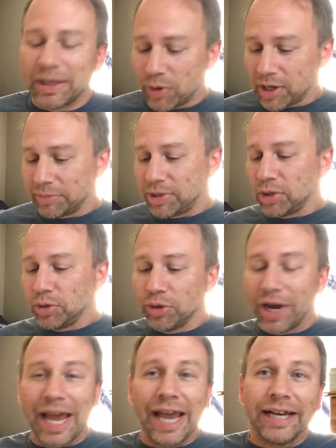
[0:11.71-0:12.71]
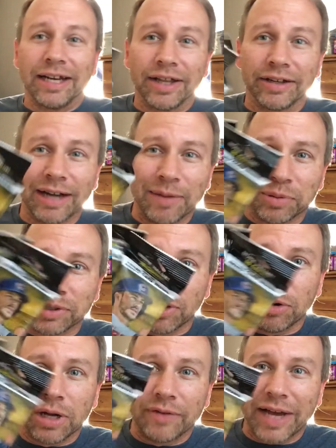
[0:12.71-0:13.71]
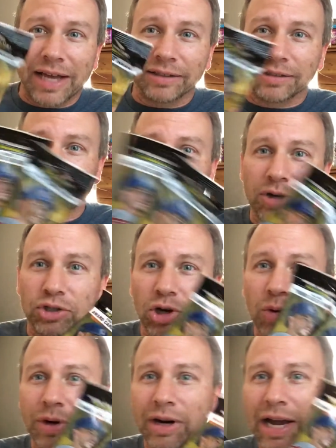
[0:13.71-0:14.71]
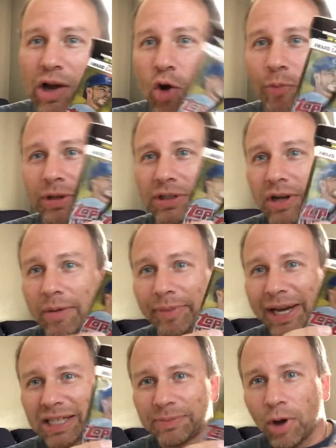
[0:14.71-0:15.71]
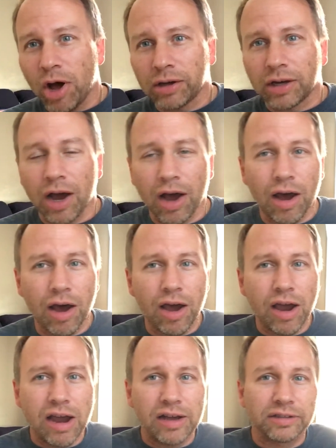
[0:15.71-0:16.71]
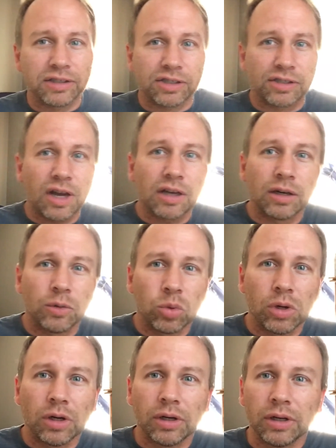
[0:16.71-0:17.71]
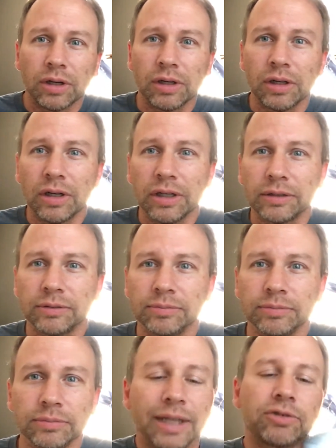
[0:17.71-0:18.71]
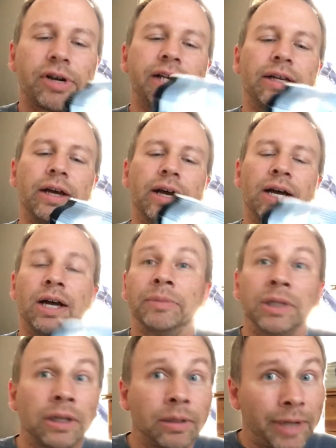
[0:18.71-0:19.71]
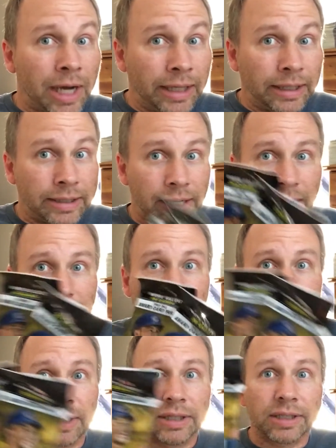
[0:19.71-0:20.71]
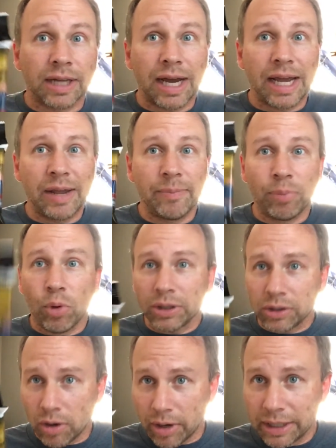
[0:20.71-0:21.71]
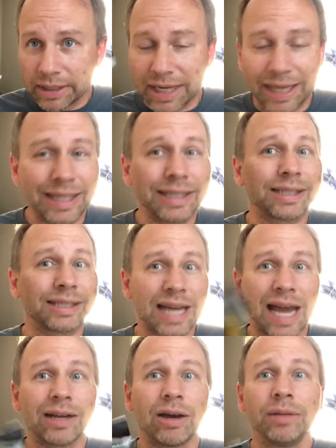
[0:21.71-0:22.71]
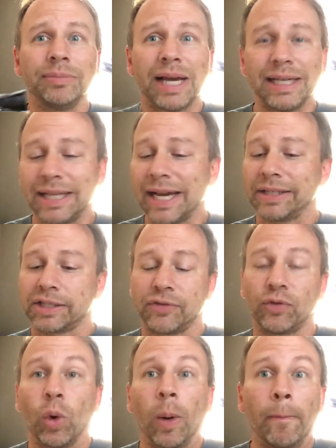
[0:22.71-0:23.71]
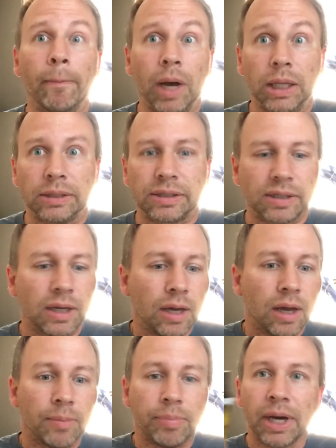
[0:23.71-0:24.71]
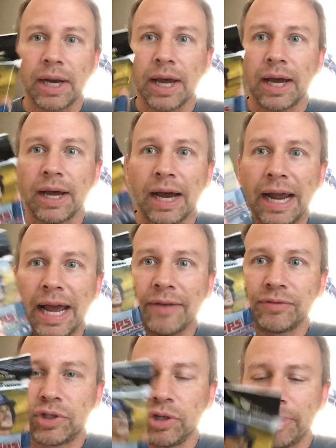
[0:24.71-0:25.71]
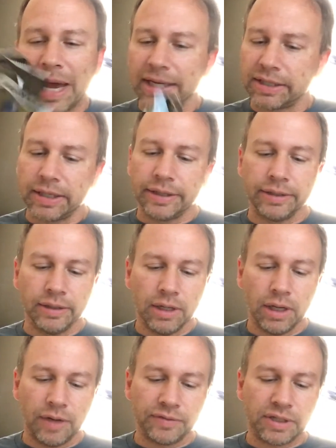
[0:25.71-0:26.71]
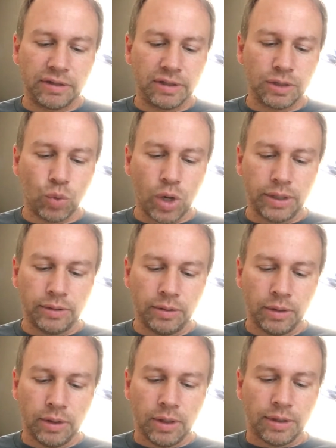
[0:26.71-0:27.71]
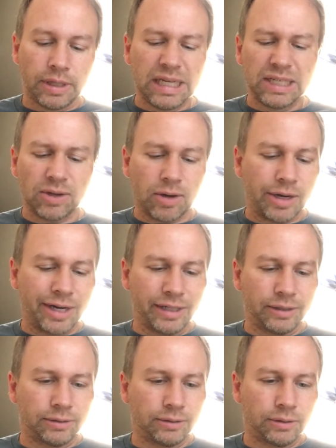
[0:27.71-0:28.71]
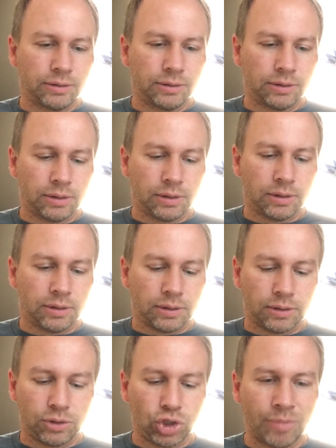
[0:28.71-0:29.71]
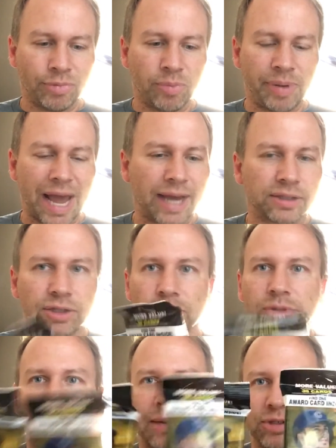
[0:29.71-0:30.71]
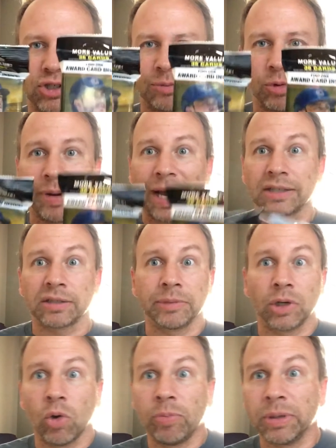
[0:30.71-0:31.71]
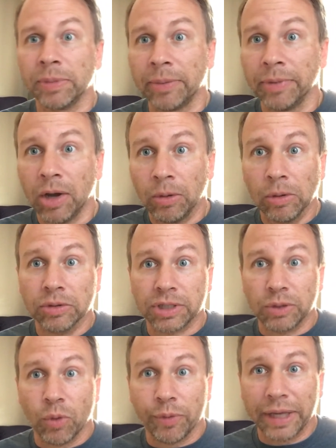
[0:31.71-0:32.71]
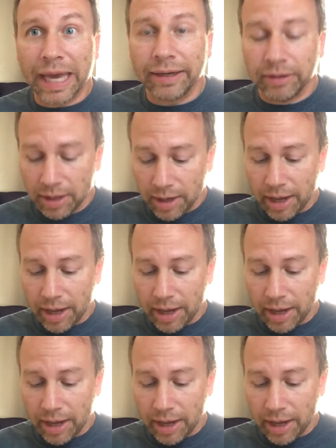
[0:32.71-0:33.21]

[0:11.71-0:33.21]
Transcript: Welcome to another episode of Alex's Toy Show where I open some baseball cards! Sucker what? That's right, uh, I'm a little behind the times because I bought cards and they sat on my desk for months. But uh, I have two packs here of Series 1. These are jumbo packs, two Topps jumbo packs. I'm going to open them up. We'll see what we get.